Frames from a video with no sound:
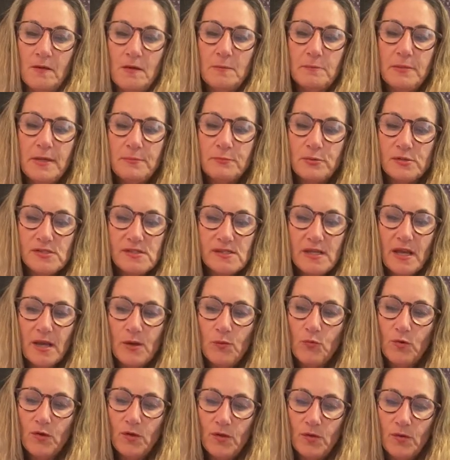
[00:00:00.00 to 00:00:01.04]
People say,
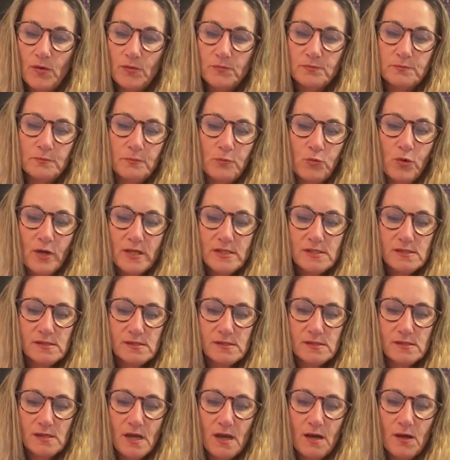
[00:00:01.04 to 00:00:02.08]
well,
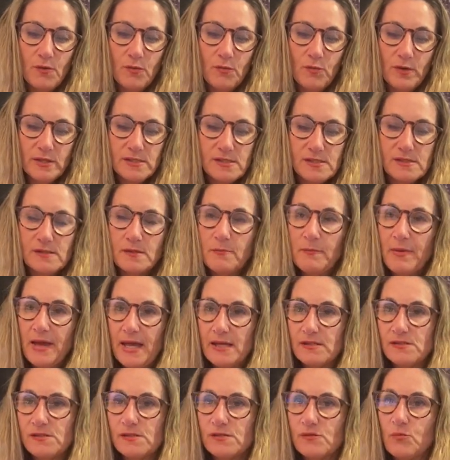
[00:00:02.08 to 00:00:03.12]
what's, uh, what's the
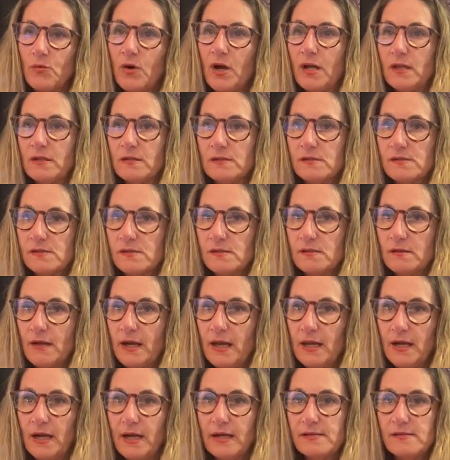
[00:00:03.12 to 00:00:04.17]
best ones?
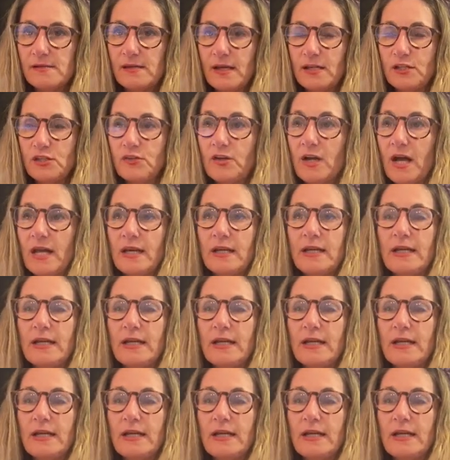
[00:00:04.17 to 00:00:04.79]
And I say, you got to